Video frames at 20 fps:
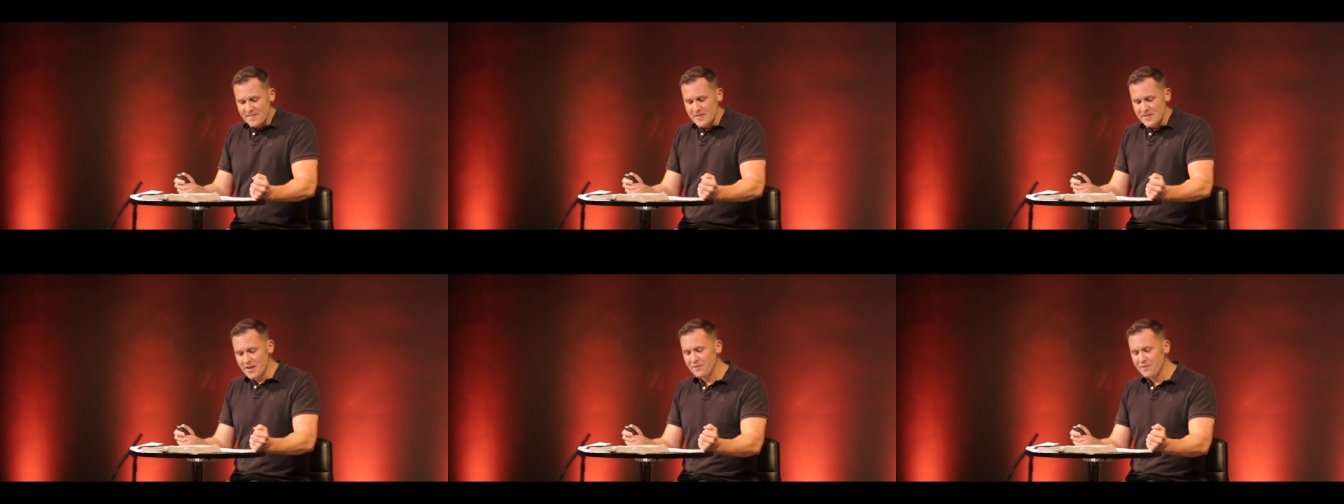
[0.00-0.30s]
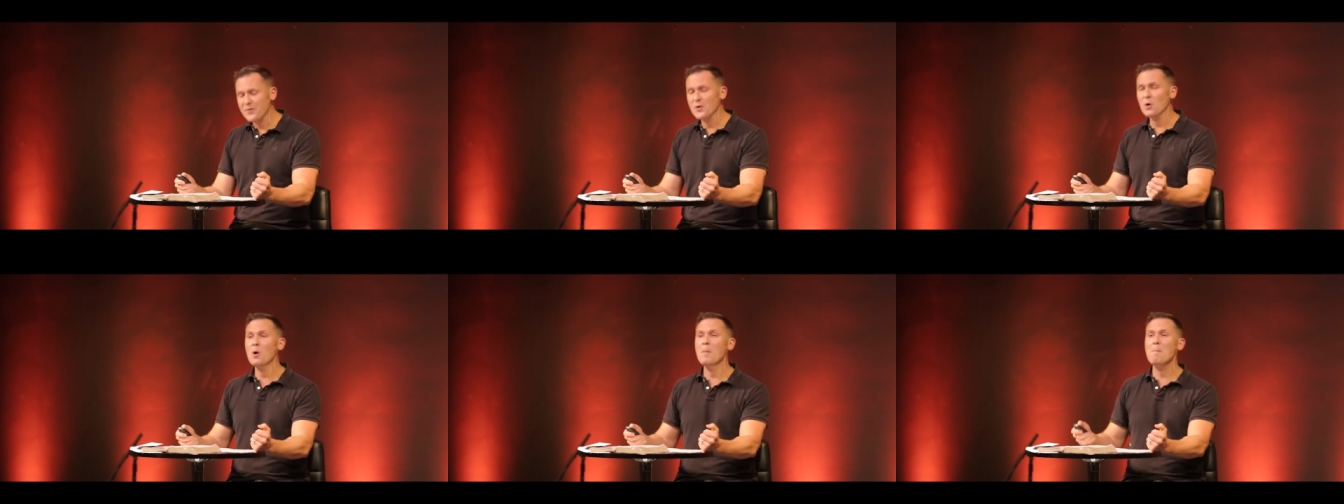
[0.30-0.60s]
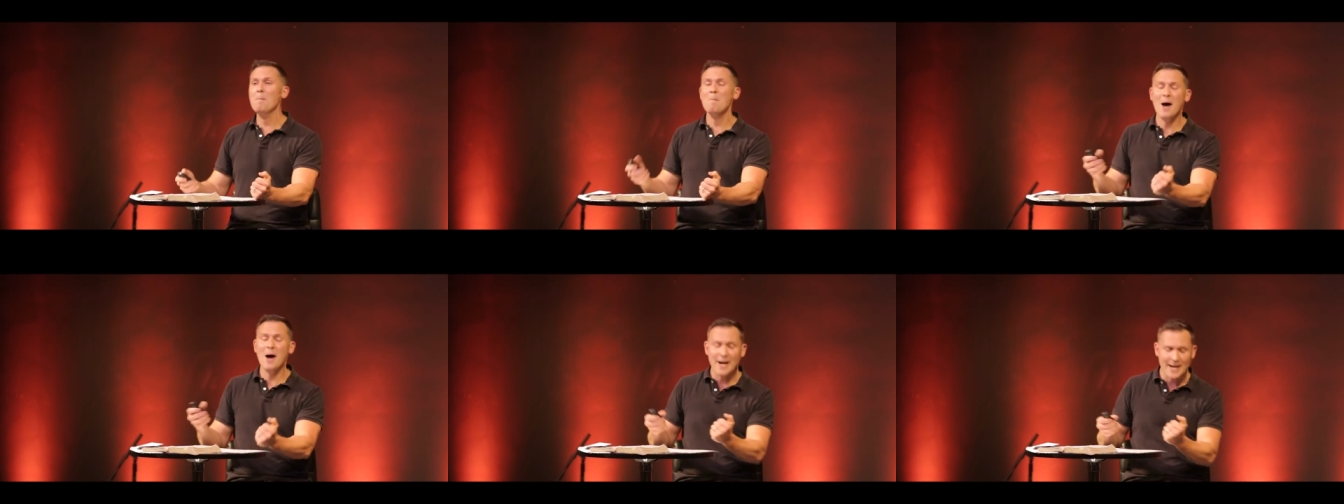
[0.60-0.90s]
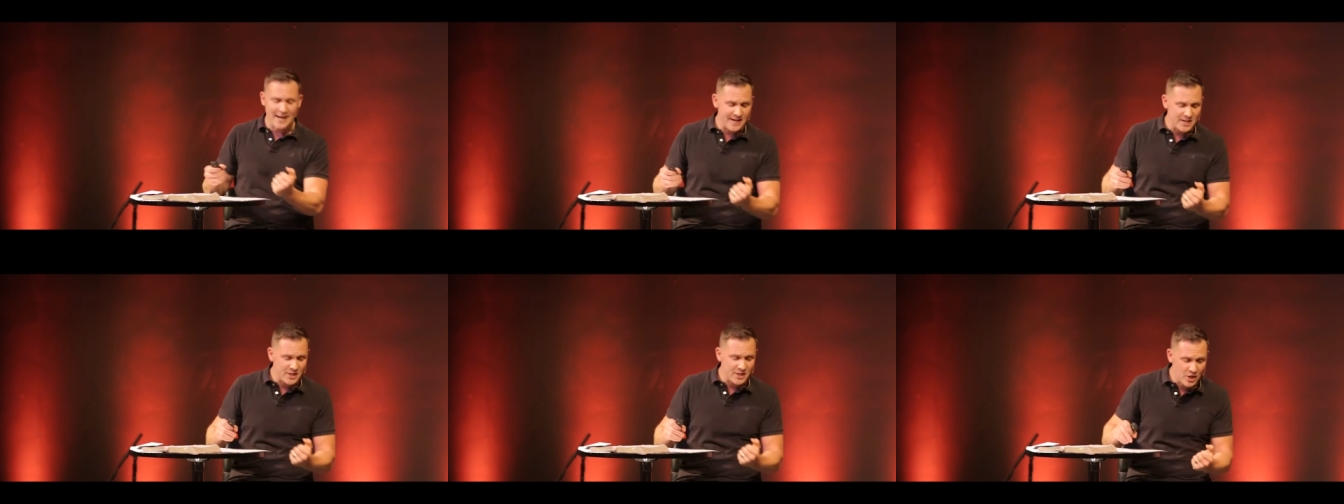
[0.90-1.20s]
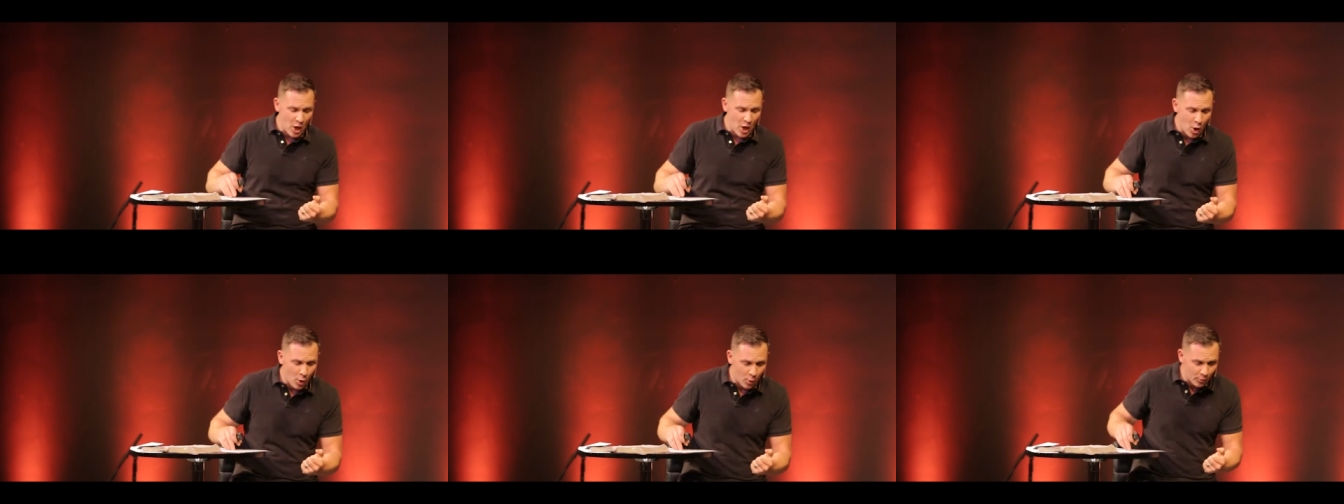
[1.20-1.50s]
If your money
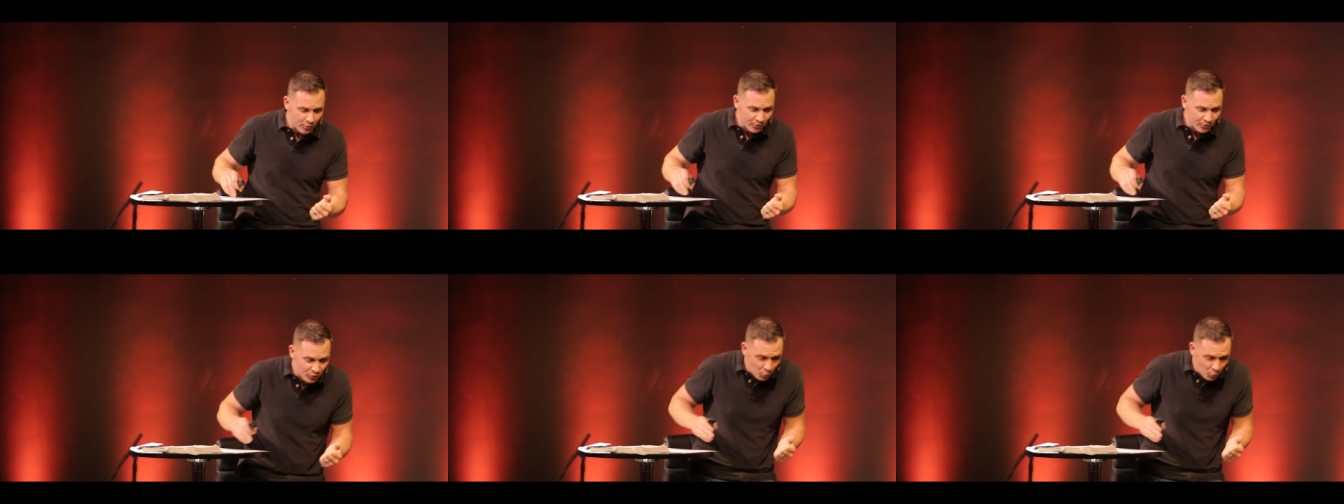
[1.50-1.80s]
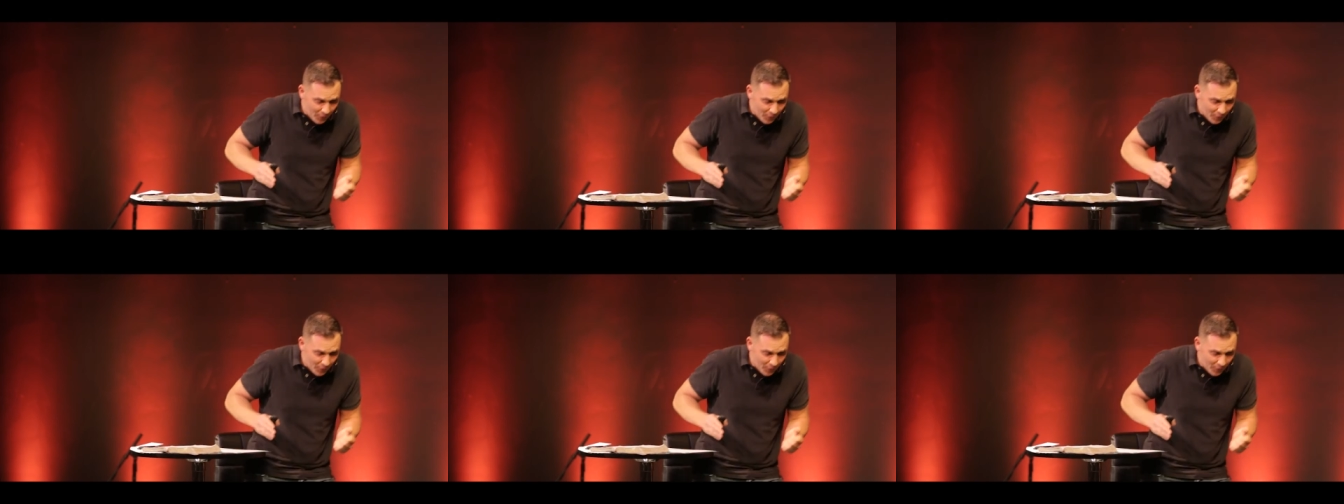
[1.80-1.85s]
goes